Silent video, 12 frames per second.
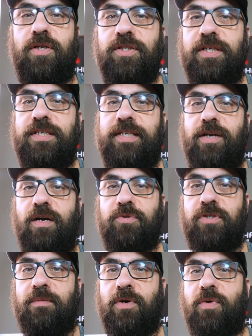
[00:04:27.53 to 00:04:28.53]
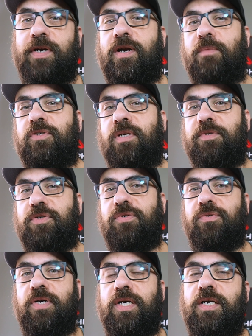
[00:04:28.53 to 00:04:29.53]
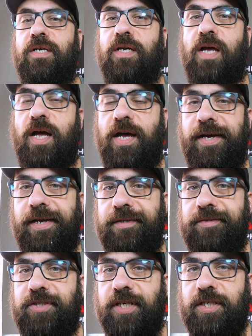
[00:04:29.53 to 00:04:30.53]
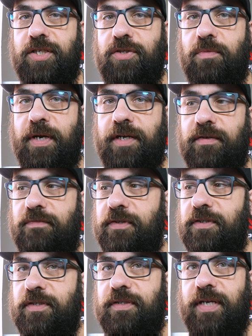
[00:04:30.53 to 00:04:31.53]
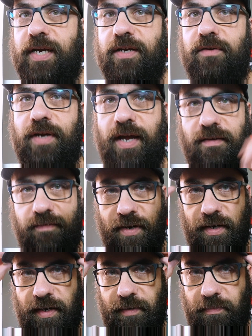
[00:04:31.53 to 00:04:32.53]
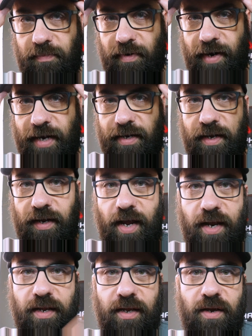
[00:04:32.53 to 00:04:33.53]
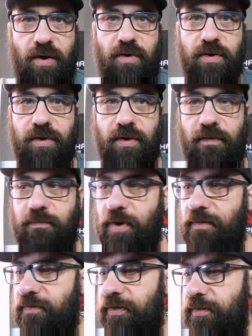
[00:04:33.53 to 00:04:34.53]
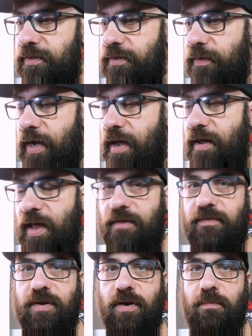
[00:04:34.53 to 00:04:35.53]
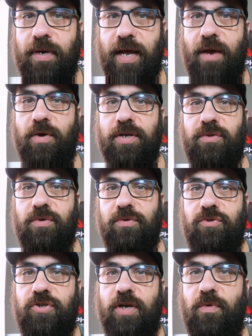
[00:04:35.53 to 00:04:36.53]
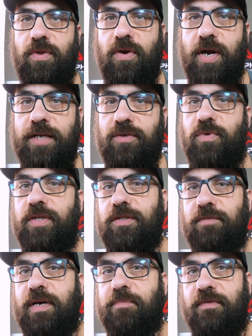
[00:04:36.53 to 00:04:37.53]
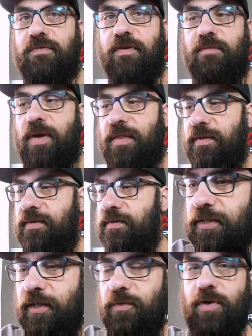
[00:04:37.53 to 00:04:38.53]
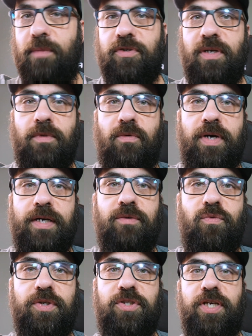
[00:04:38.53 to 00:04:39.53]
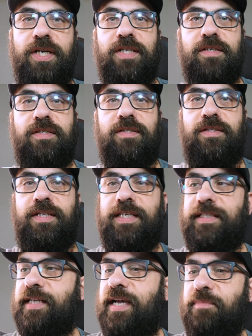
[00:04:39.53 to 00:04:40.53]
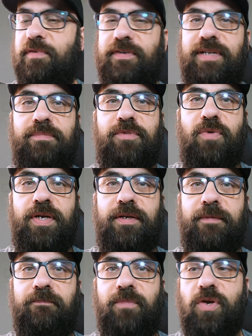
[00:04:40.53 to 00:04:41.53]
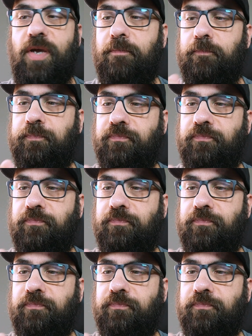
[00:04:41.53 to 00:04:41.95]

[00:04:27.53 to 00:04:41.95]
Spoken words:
So I'll just say option number one and option number two, just to make a difference. They don't have any order of preference, but I'm going to share with you guys what is my preferred method. Let's start with option number one, which is this type of adapter ring. Okay,